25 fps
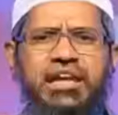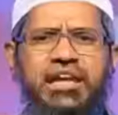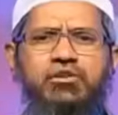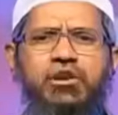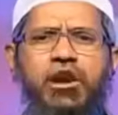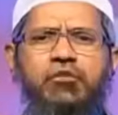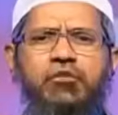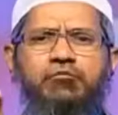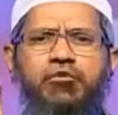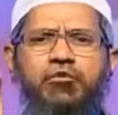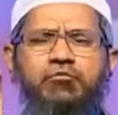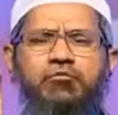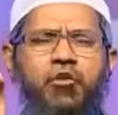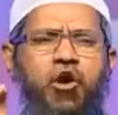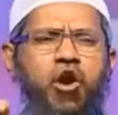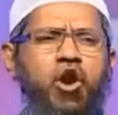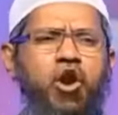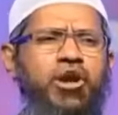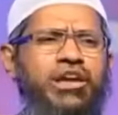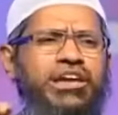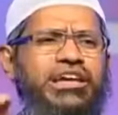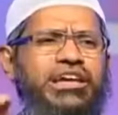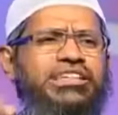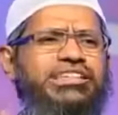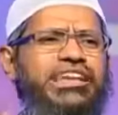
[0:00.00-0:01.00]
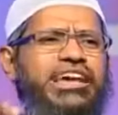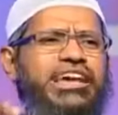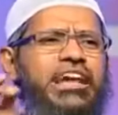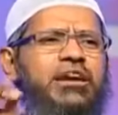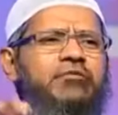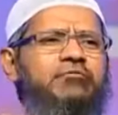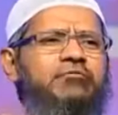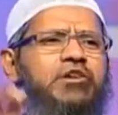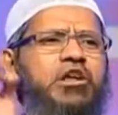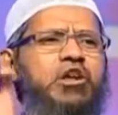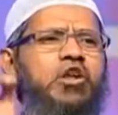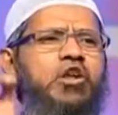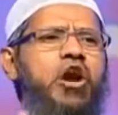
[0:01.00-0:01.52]
said that you have to follow each
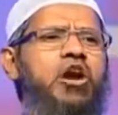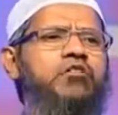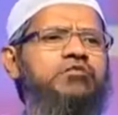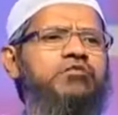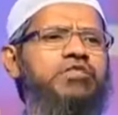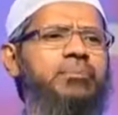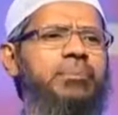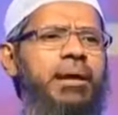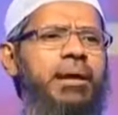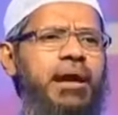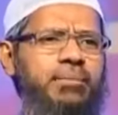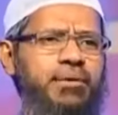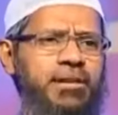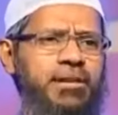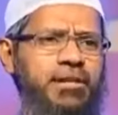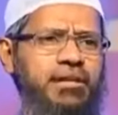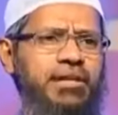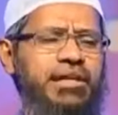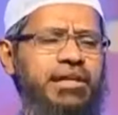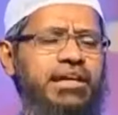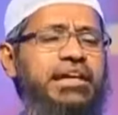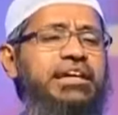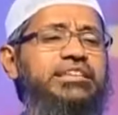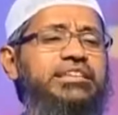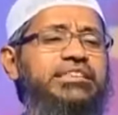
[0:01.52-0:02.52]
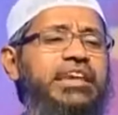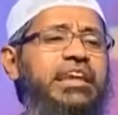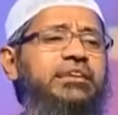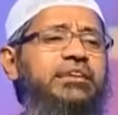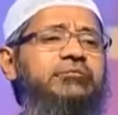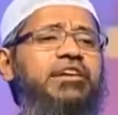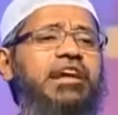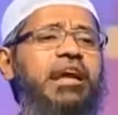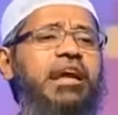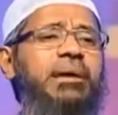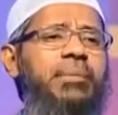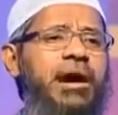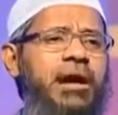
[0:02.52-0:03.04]
and every law of the Bible, each and
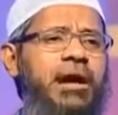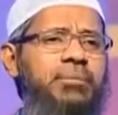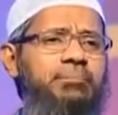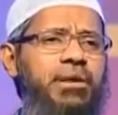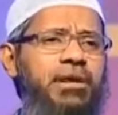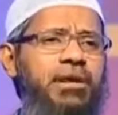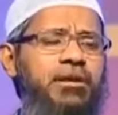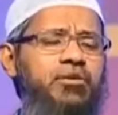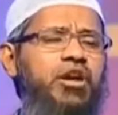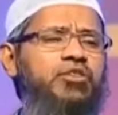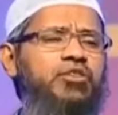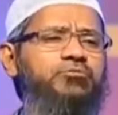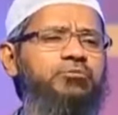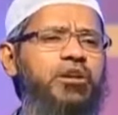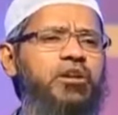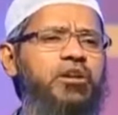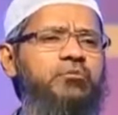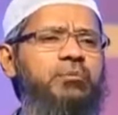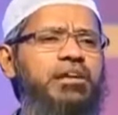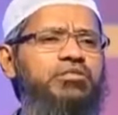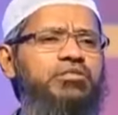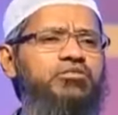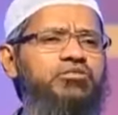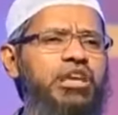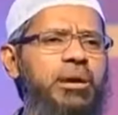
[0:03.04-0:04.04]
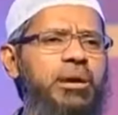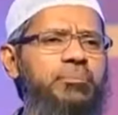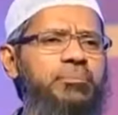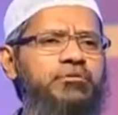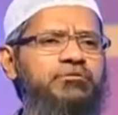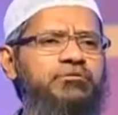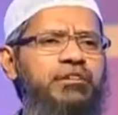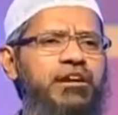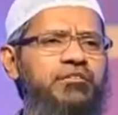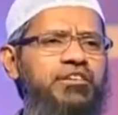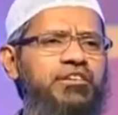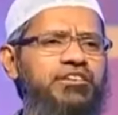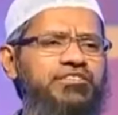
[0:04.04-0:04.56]
every commandment. Gospel of Matthew chapter